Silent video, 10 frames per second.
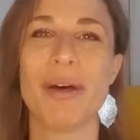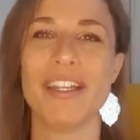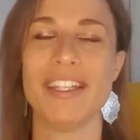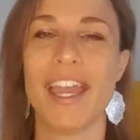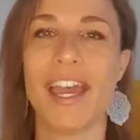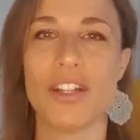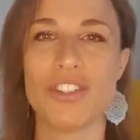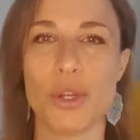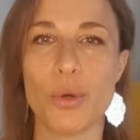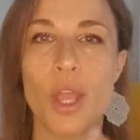but yeah,
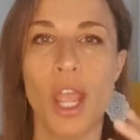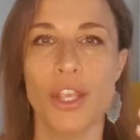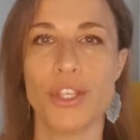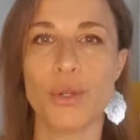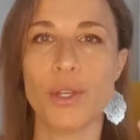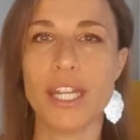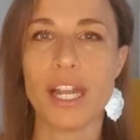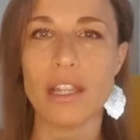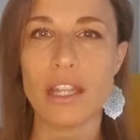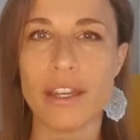so you need
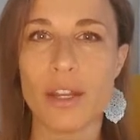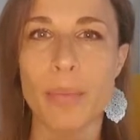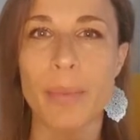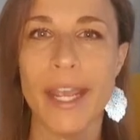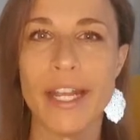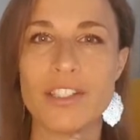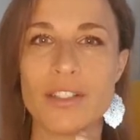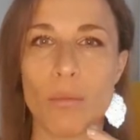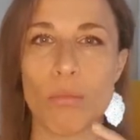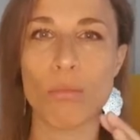a little bit
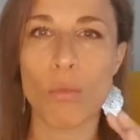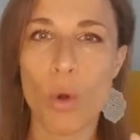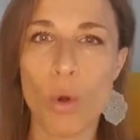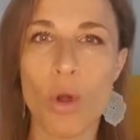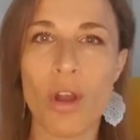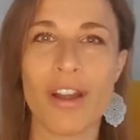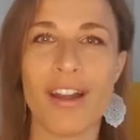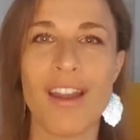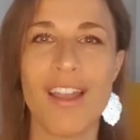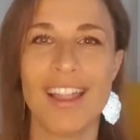
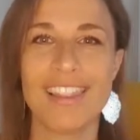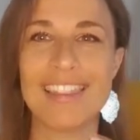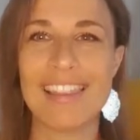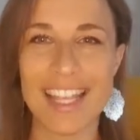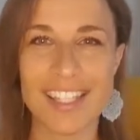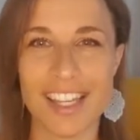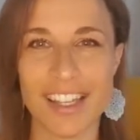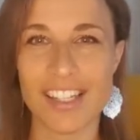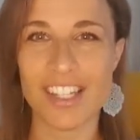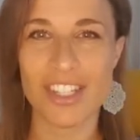more
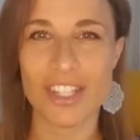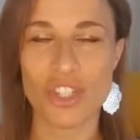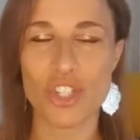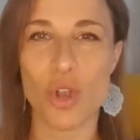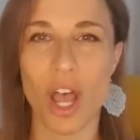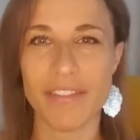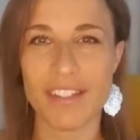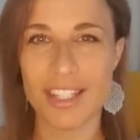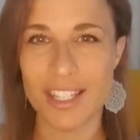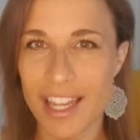lessons to
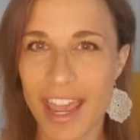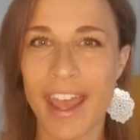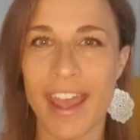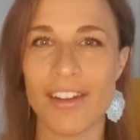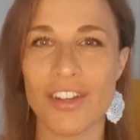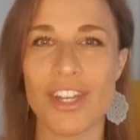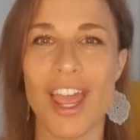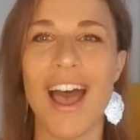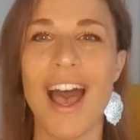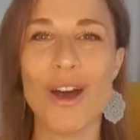understand
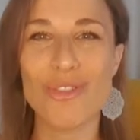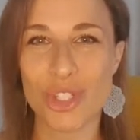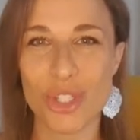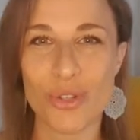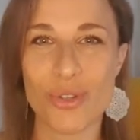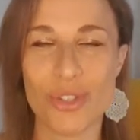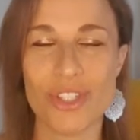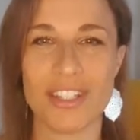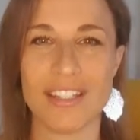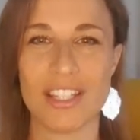how to
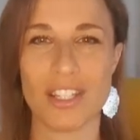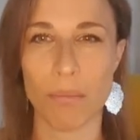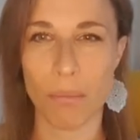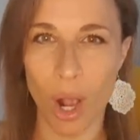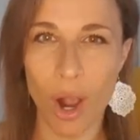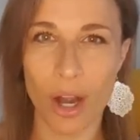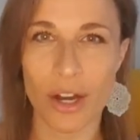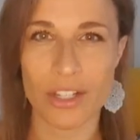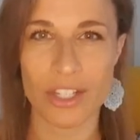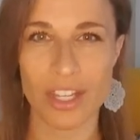use this
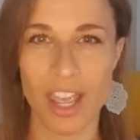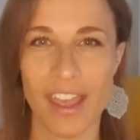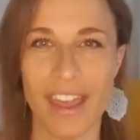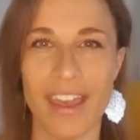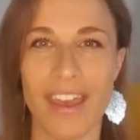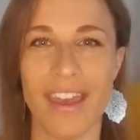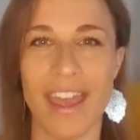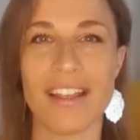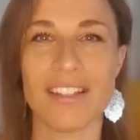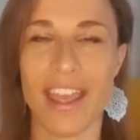Mars uh,
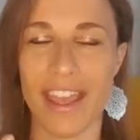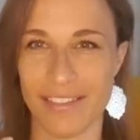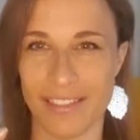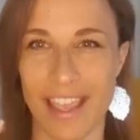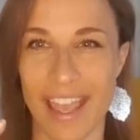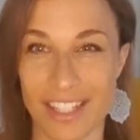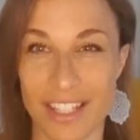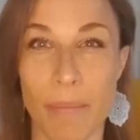as, as the